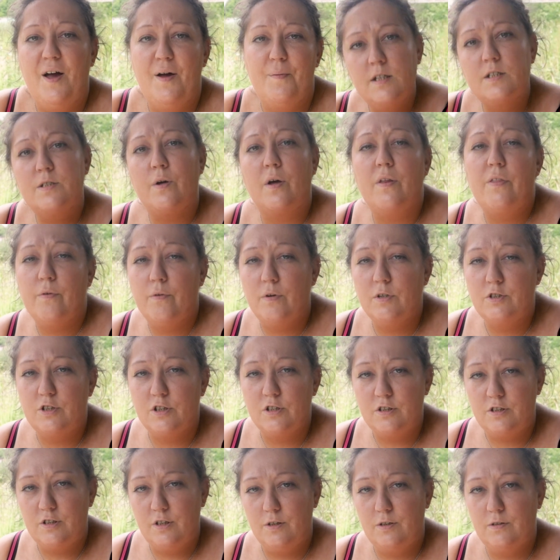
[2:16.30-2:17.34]
So I thought I'd
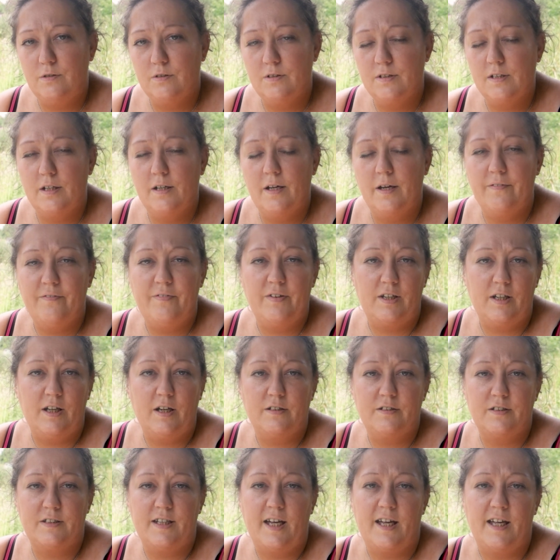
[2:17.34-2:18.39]
just do a
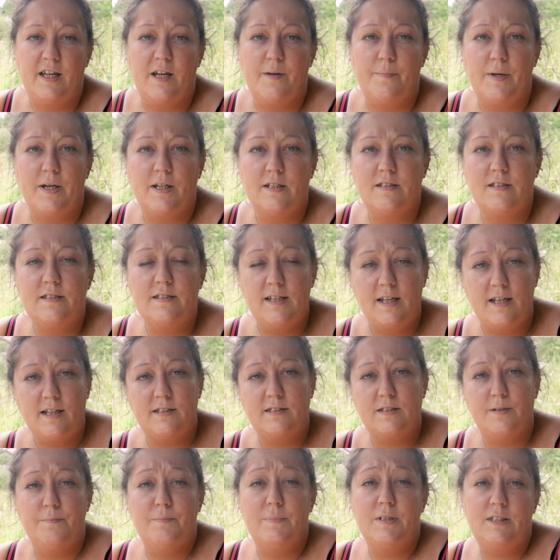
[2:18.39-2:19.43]
video today about
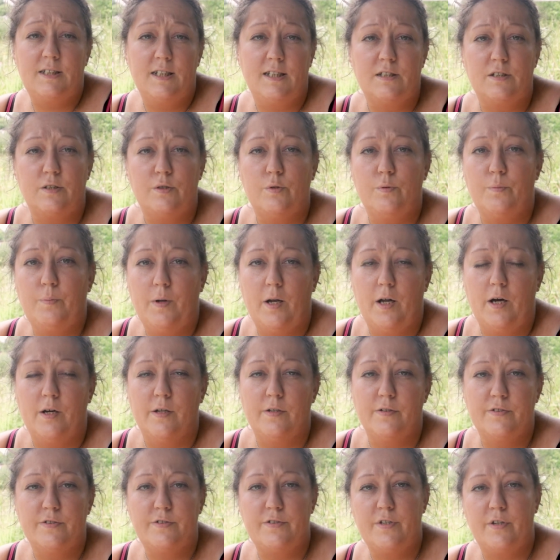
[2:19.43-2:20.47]
6 medicinal
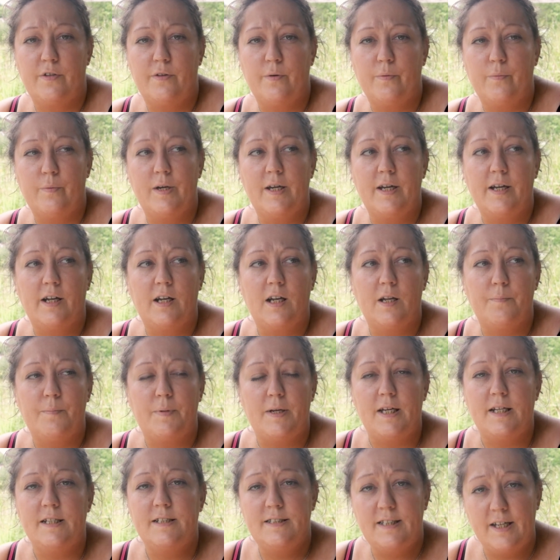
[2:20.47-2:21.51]
plants that we're going to
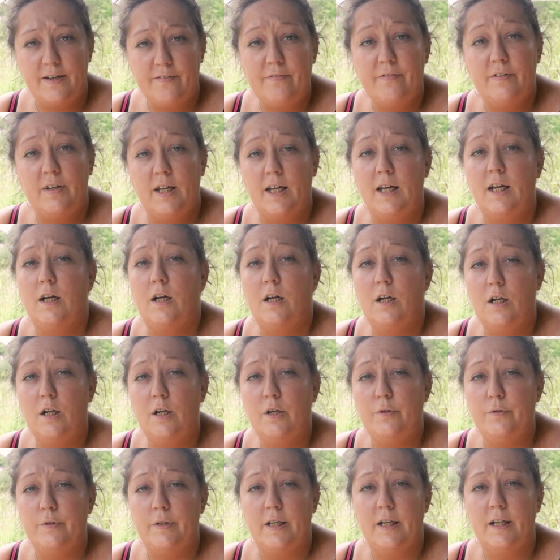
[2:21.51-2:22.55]
be definitely
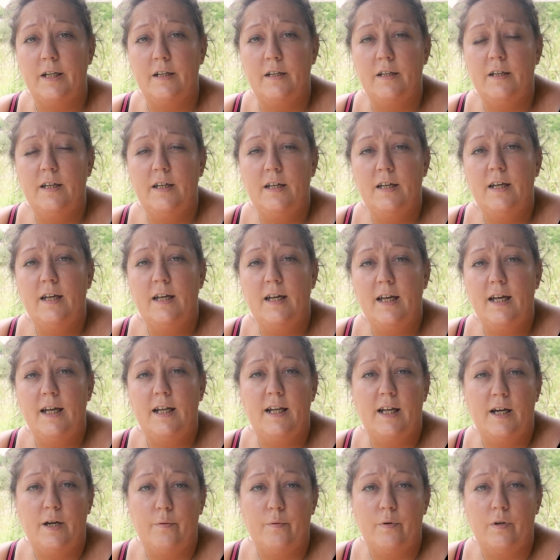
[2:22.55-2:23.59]
including
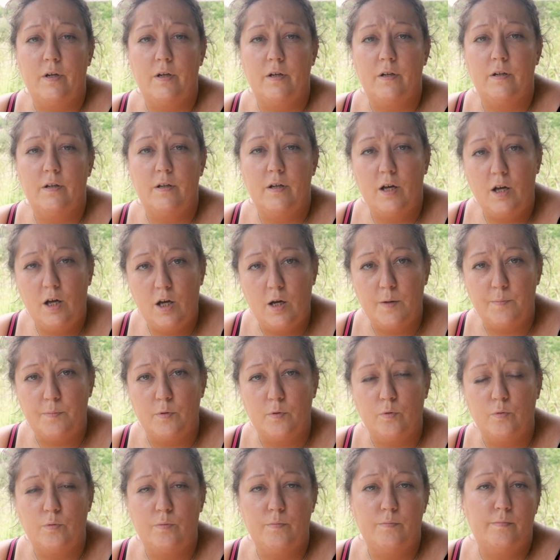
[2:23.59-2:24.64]
in our
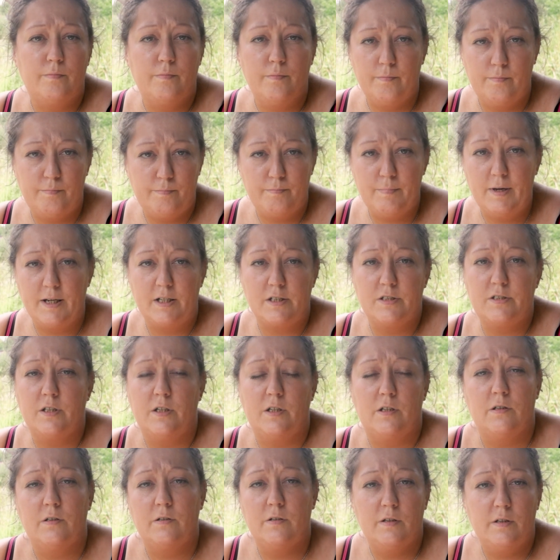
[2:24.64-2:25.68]
herbal
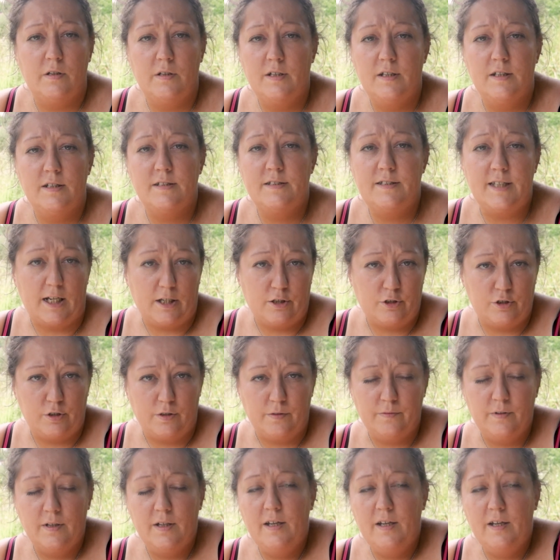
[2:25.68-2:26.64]
medicine section.